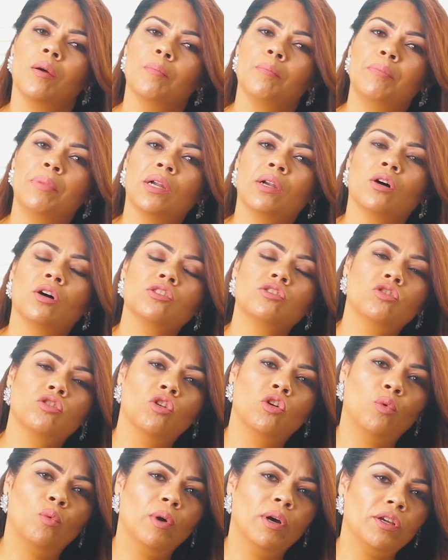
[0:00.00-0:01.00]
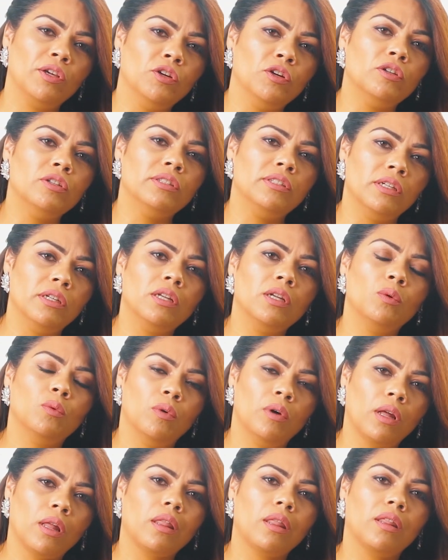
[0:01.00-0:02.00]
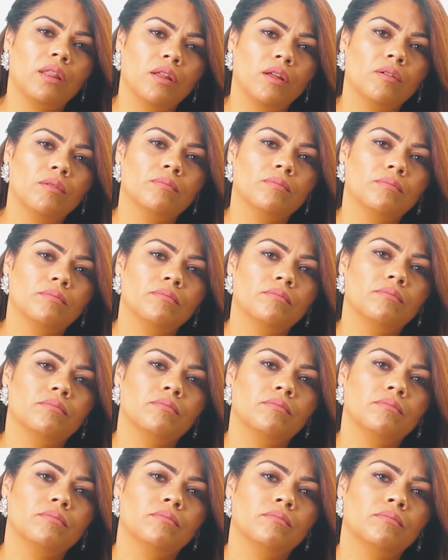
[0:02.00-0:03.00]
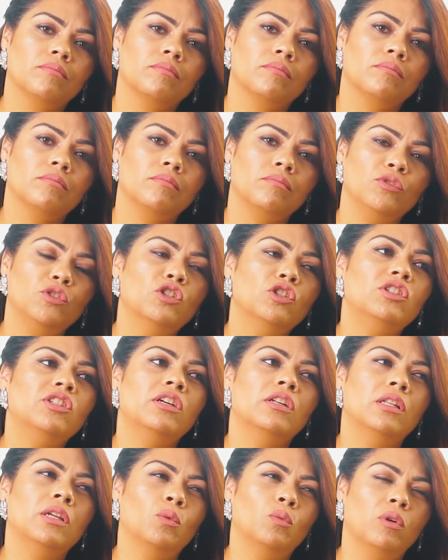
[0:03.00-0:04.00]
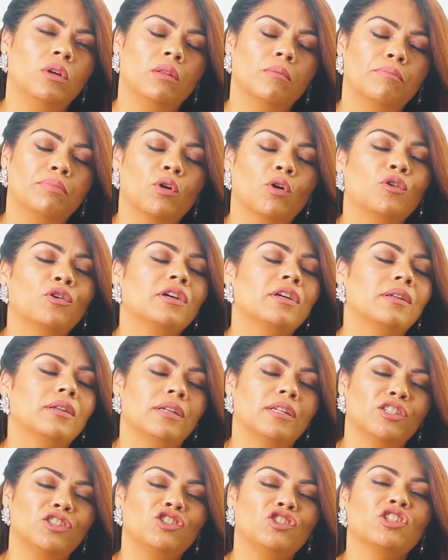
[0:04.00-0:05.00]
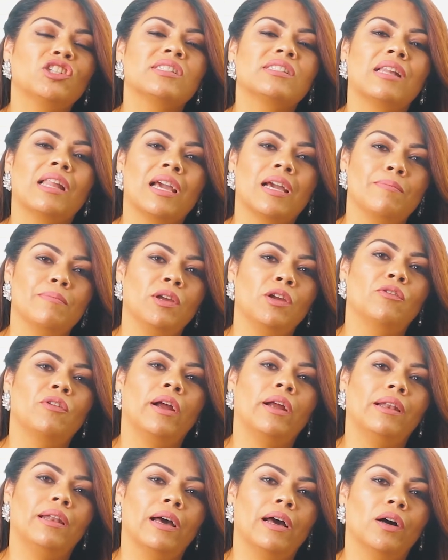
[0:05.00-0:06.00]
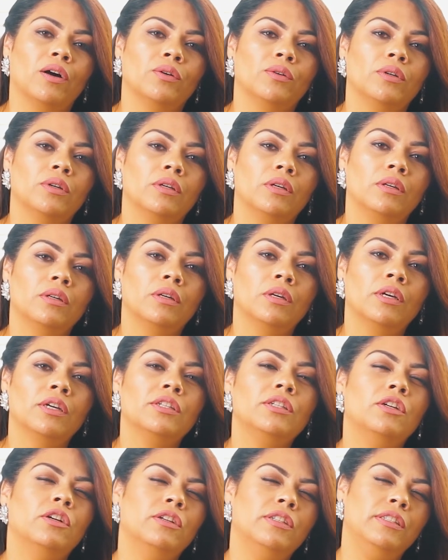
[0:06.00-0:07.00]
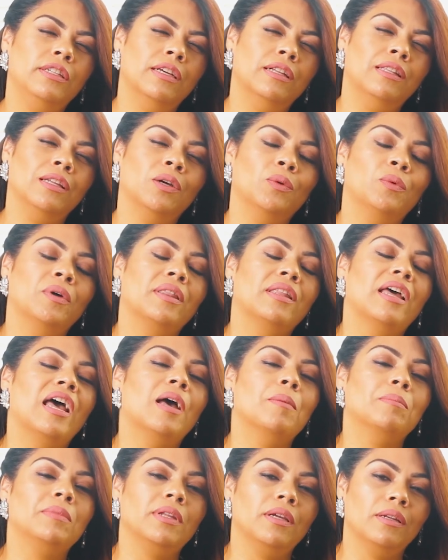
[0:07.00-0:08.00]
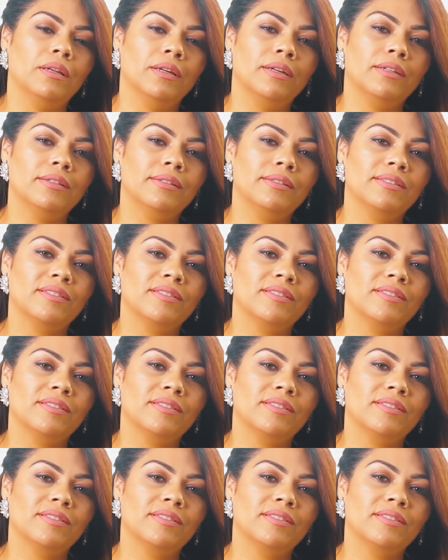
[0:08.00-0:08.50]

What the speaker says: But also know what you're dealing with. You're dealing with brokenness just like me right now. You're dealing with emptiness.